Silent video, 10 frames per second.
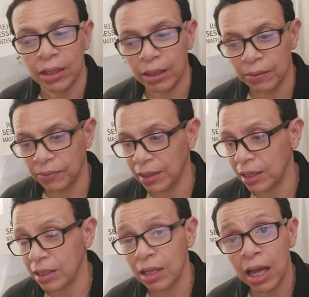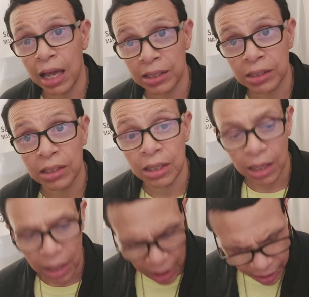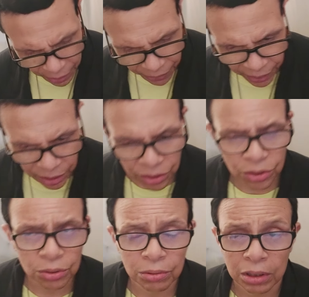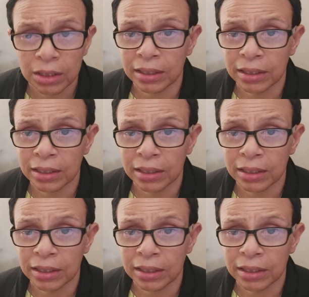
If they defend you,